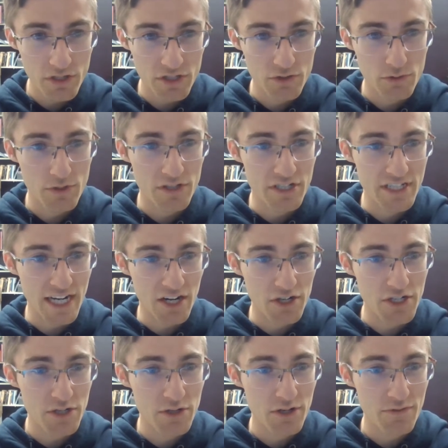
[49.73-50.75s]
You are the
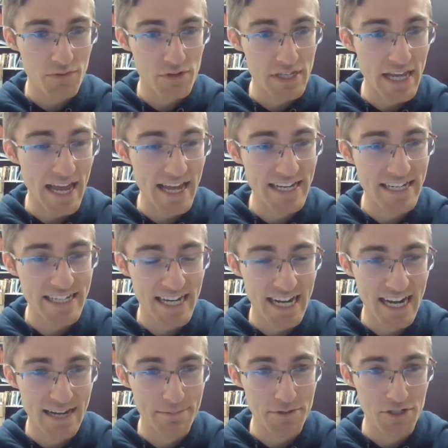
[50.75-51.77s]
secretary for the end
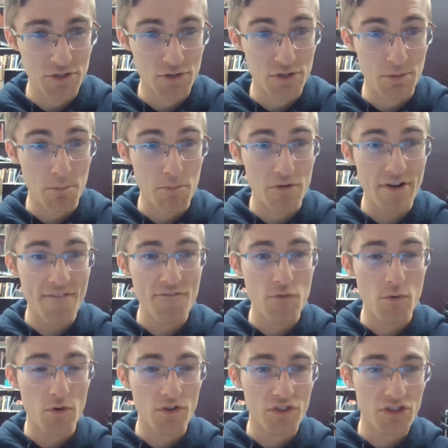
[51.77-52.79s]
times, and you are to bring
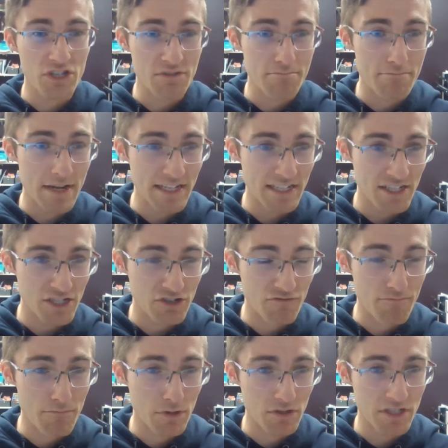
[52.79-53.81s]
forth this message
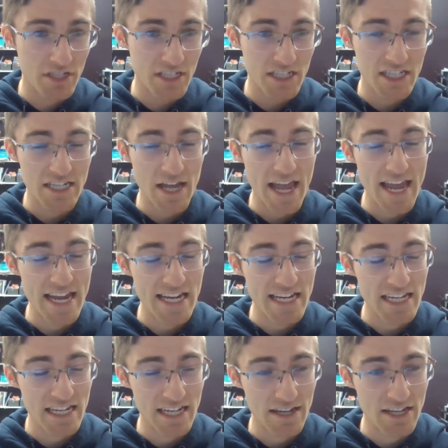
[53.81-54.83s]
of mercy to
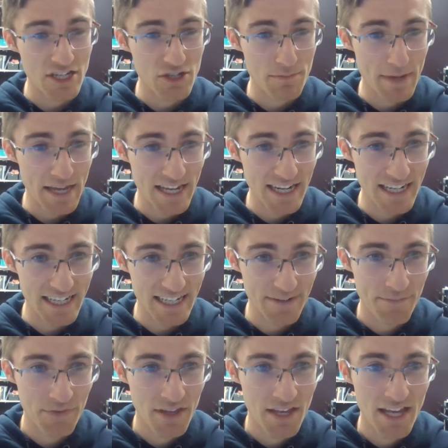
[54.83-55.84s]
aching
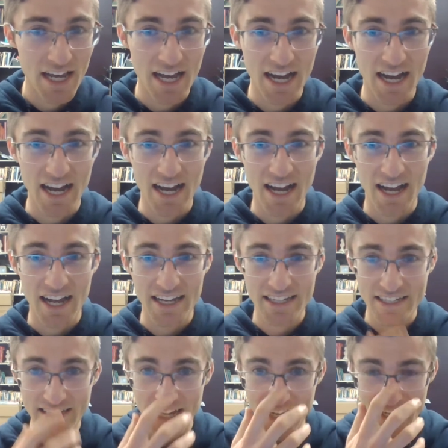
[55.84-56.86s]
humanity uh, he
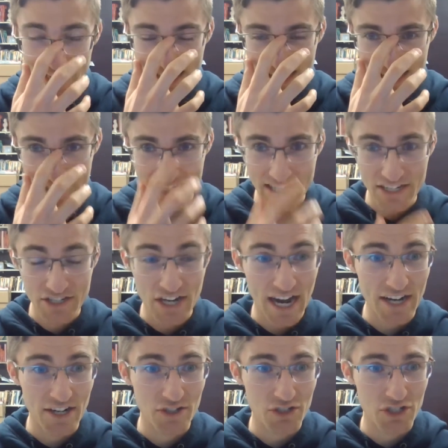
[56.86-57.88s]
said he
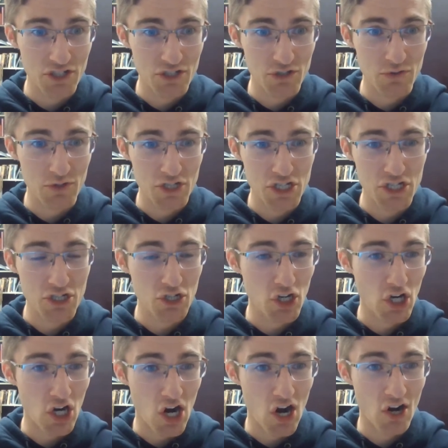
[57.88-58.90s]
desires to cure
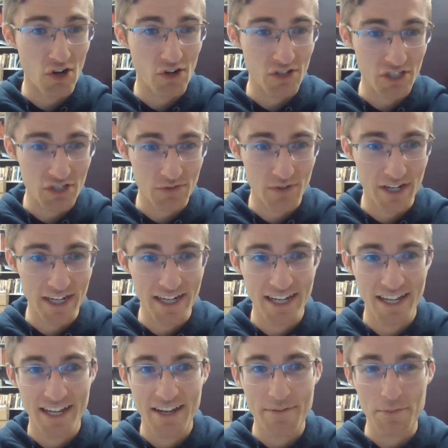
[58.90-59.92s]
our hearts, right?
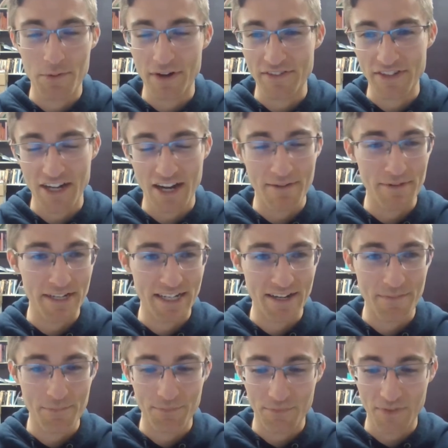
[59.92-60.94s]
But we have to come to
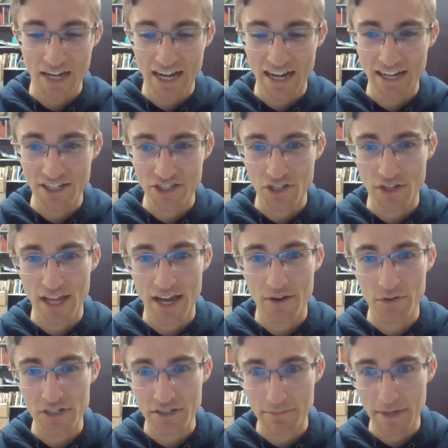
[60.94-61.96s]
him. Uh, so that
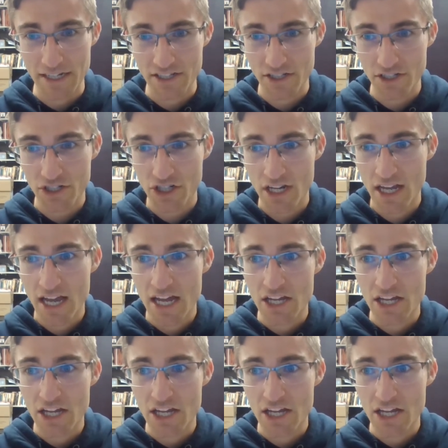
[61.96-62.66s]
was the message.